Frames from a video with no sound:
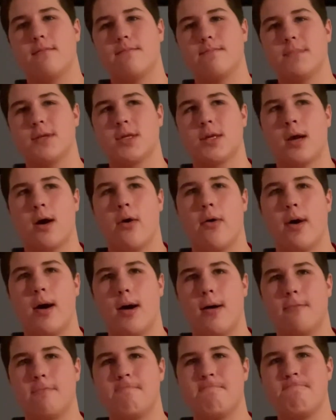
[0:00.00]

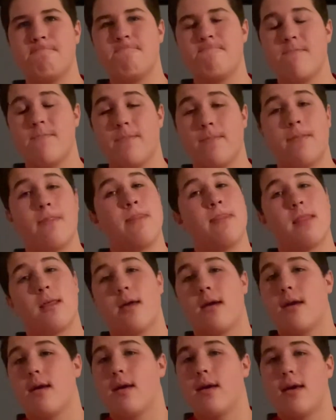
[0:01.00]
So,
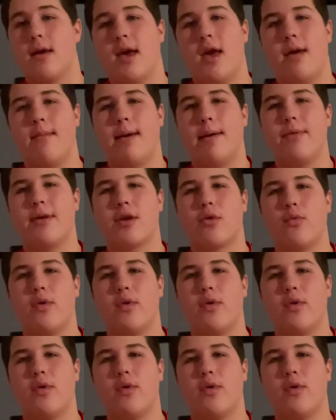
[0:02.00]
hey, maybe they can win